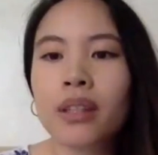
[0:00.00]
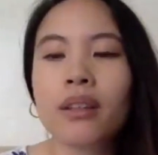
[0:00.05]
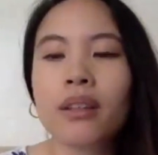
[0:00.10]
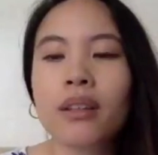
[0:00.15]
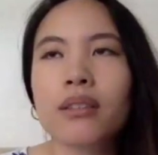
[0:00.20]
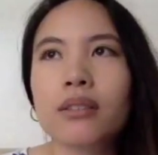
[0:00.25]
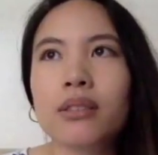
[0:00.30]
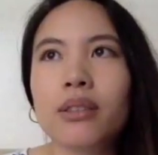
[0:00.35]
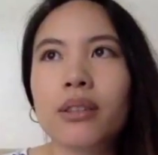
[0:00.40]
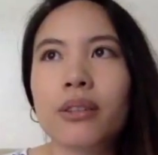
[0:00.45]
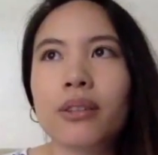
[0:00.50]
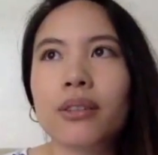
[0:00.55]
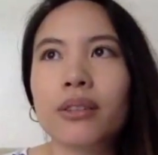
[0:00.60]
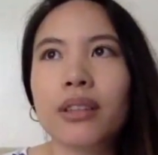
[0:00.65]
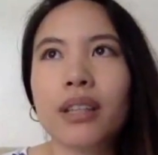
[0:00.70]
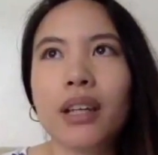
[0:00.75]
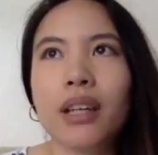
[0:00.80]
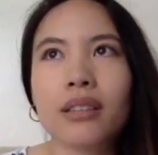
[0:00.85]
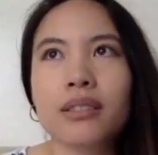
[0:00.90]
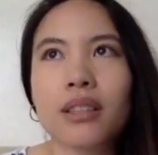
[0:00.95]
So
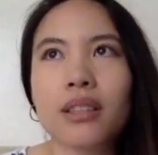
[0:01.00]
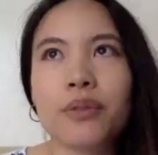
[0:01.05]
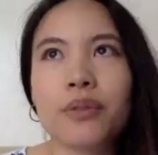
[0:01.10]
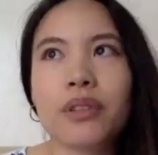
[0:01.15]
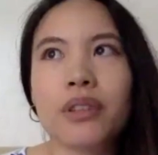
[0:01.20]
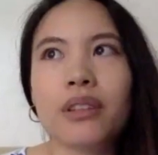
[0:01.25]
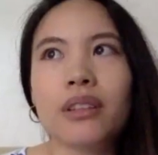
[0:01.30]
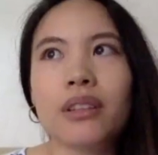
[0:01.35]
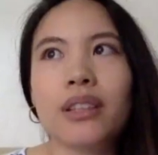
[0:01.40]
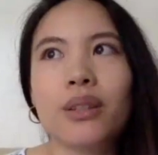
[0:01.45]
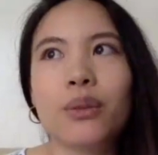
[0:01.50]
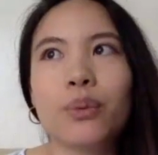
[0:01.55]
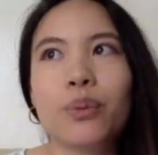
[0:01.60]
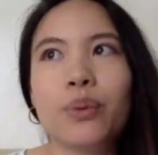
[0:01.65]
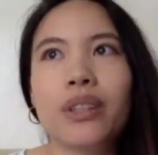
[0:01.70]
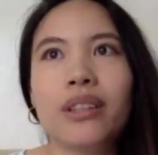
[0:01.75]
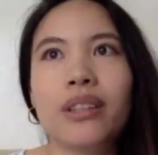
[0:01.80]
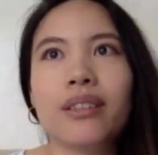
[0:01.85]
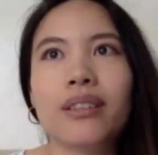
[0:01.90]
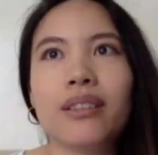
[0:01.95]
yeah, definitely
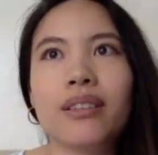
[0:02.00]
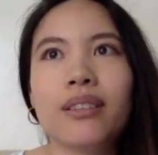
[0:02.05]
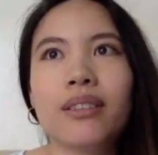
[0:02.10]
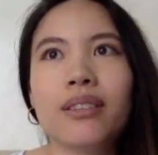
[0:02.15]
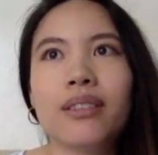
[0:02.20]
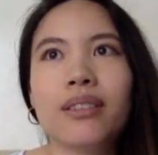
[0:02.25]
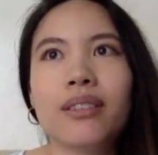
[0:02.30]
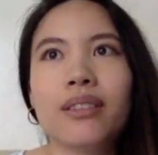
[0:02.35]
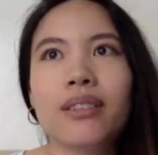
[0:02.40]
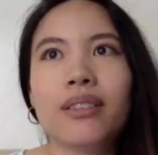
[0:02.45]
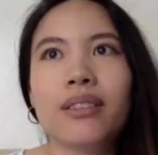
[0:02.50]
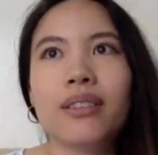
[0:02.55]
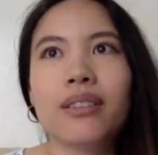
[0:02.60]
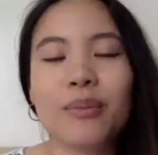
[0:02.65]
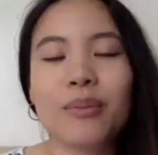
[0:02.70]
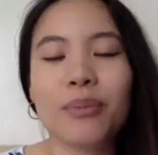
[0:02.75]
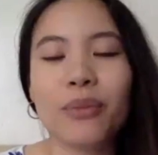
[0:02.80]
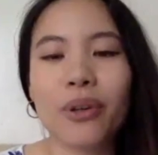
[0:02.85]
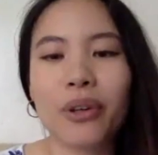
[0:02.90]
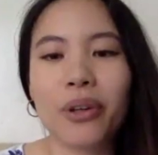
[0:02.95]
we
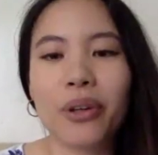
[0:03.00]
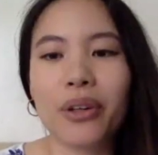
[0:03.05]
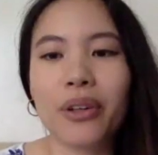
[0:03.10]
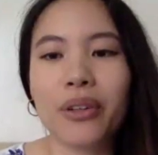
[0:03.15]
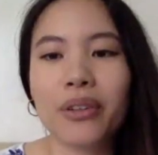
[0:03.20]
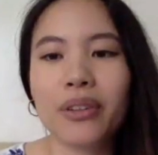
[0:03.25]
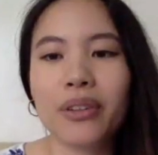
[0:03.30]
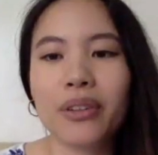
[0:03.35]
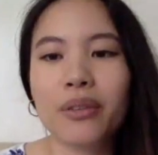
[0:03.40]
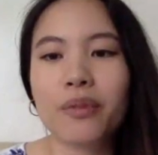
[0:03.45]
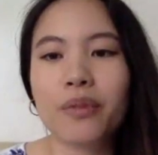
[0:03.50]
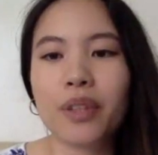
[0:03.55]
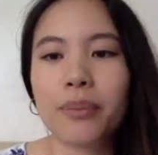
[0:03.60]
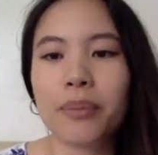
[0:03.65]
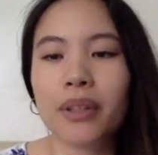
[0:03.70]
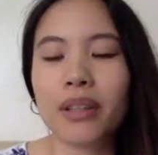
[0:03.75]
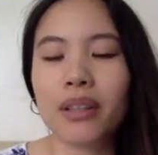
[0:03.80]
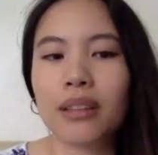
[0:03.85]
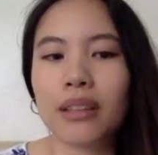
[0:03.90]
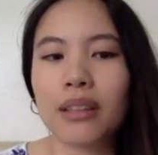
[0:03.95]
need more
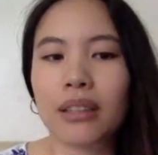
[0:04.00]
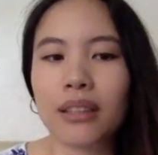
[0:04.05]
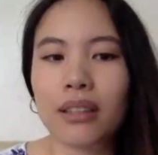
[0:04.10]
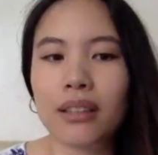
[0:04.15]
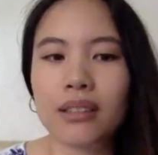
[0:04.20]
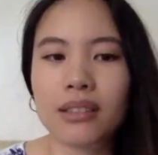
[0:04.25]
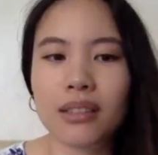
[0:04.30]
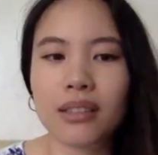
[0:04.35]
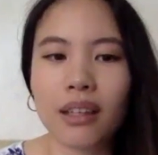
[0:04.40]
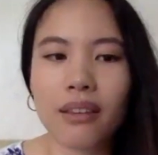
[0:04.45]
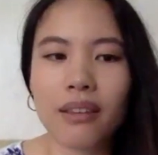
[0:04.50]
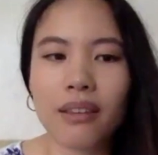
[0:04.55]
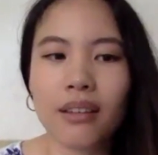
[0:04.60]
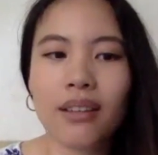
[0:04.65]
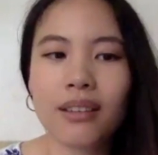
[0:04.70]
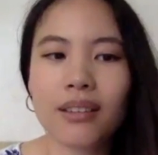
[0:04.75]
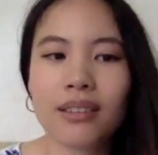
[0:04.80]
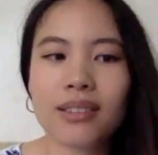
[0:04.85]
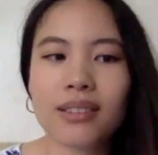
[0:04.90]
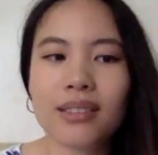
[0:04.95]
female leaders. And I
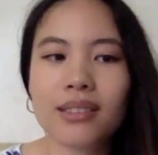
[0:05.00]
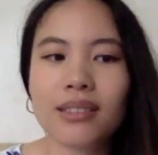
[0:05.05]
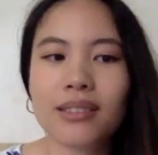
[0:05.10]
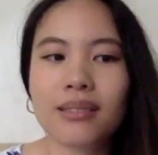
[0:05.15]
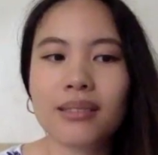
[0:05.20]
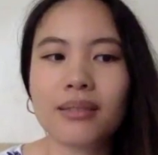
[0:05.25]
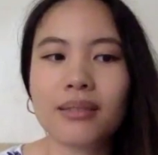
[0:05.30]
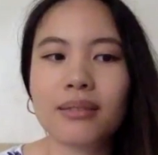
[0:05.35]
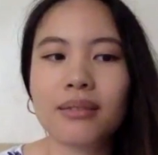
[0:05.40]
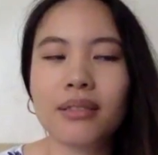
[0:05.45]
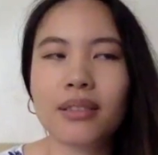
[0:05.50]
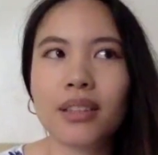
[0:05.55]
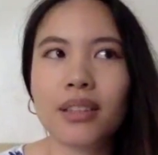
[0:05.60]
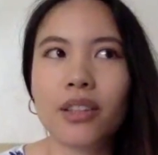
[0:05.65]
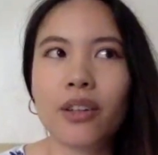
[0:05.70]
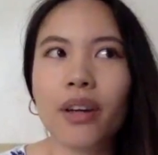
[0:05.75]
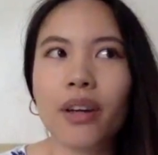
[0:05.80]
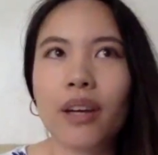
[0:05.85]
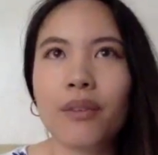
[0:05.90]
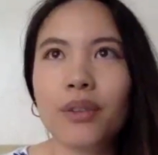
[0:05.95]
think it's, you
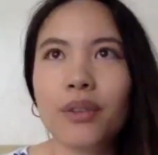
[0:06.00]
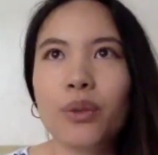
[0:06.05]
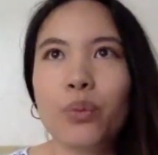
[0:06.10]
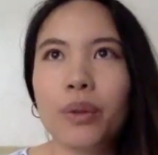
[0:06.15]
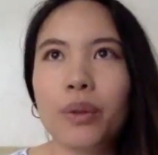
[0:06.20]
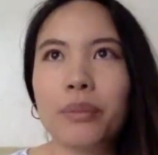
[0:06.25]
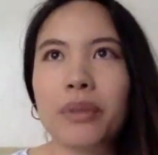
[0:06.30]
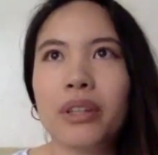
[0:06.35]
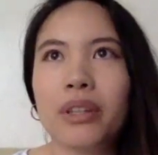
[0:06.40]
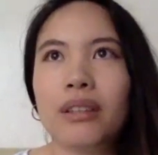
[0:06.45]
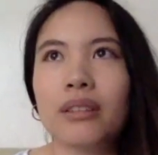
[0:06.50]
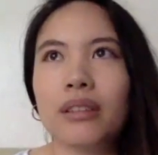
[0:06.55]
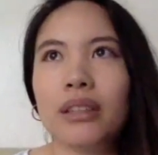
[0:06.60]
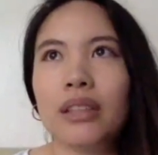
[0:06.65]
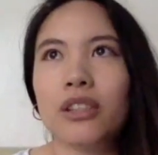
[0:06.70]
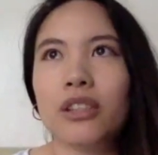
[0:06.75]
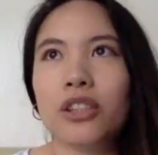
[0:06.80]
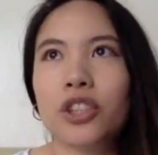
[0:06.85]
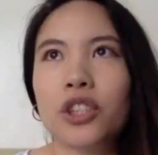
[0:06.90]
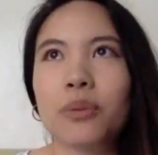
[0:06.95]
know, having women in
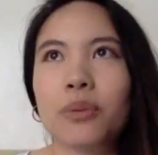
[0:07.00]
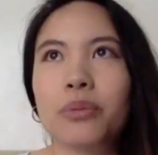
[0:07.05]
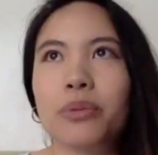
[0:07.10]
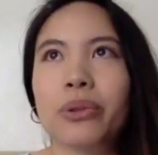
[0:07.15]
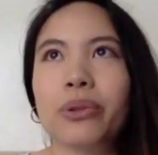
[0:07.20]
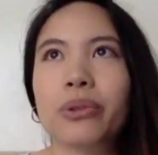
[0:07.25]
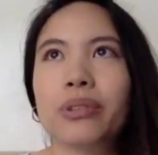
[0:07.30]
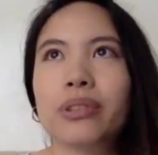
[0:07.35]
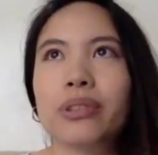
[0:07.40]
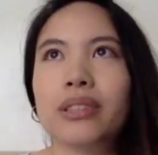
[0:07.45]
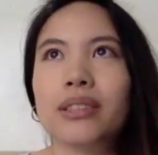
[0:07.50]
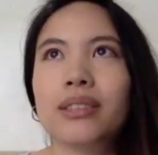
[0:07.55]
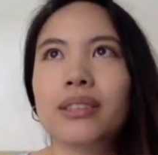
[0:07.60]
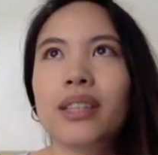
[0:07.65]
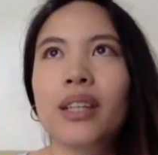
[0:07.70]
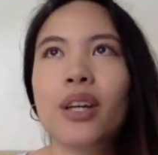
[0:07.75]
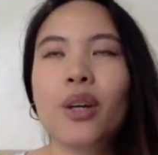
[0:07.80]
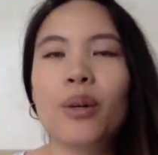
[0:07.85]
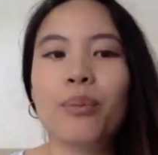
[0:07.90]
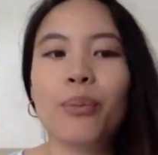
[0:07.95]
leadership roles is
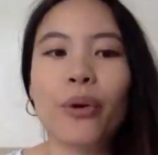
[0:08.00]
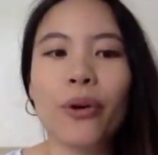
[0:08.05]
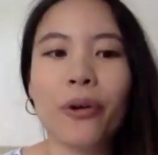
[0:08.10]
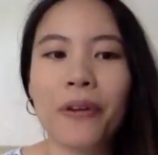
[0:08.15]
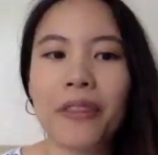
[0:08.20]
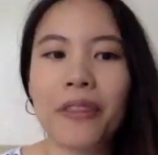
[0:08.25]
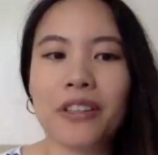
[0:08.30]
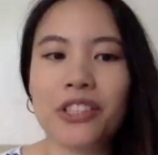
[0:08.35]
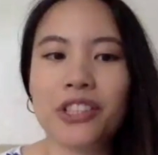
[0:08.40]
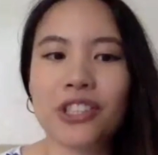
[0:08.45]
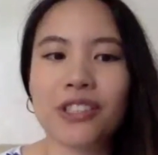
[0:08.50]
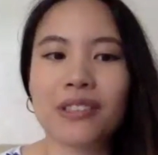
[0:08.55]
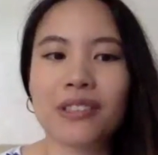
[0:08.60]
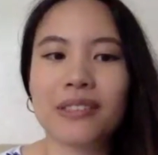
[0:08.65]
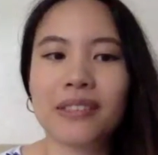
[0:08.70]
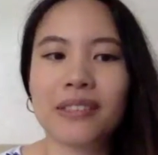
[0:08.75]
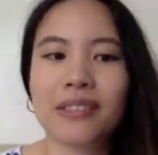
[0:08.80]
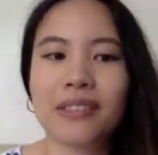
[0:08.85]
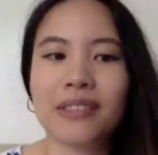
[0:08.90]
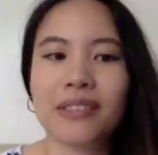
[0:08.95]
more than
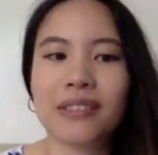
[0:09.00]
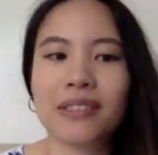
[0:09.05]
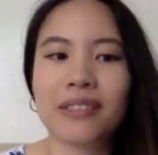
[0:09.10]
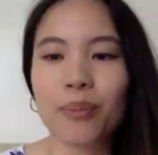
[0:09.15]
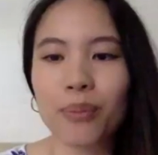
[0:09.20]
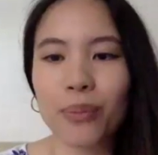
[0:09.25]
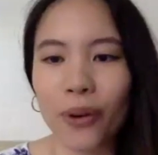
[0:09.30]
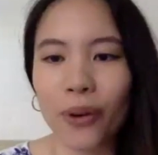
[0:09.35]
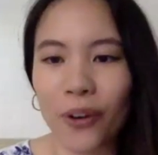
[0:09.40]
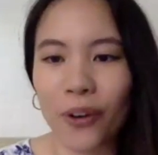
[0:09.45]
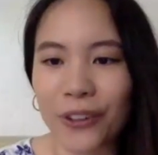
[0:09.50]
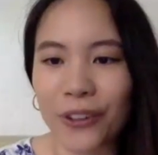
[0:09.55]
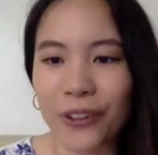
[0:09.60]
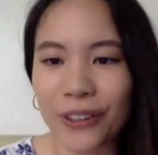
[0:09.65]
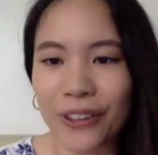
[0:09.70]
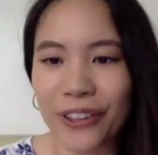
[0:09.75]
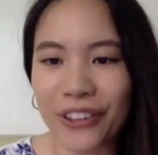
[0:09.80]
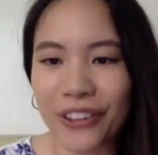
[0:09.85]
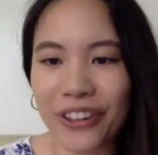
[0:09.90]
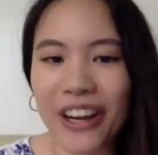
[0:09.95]
just like a
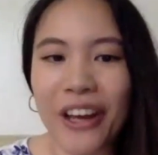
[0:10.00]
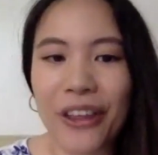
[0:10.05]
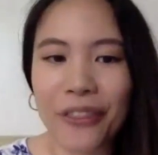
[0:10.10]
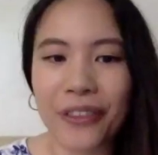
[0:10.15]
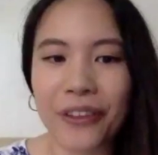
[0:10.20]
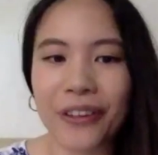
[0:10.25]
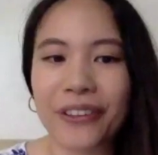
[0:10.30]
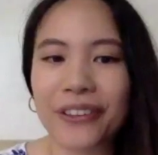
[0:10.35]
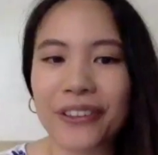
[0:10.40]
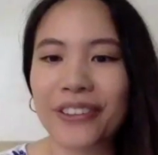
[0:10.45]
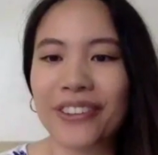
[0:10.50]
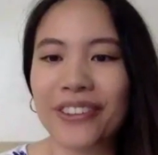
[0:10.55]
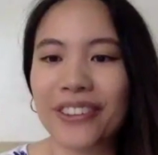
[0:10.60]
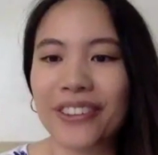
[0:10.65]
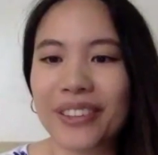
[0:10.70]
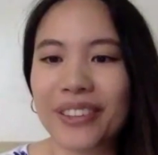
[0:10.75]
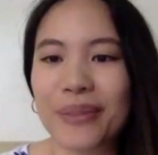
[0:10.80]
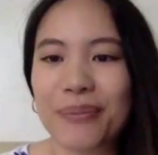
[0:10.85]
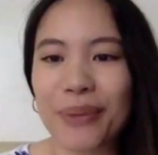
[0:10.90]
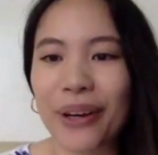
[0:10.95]
moral or
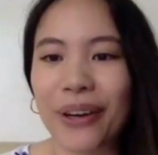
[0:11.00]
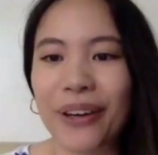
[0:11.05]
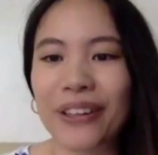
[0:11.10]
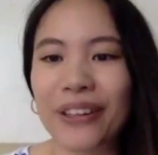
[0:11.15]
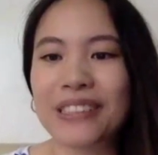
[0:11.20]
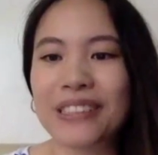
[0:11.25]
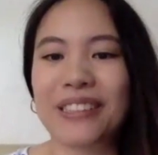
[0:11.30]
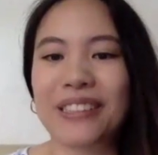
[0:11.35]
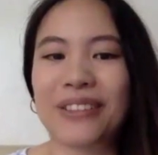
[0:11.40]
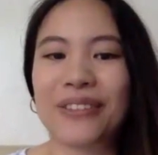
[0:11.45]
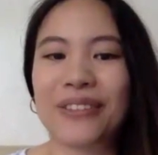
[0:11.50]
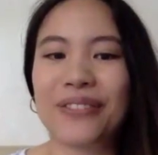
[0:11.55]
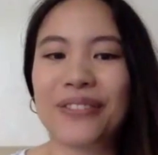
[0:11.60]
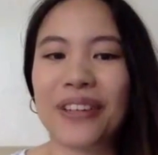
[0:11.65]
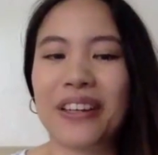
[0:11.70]
ethical imperative.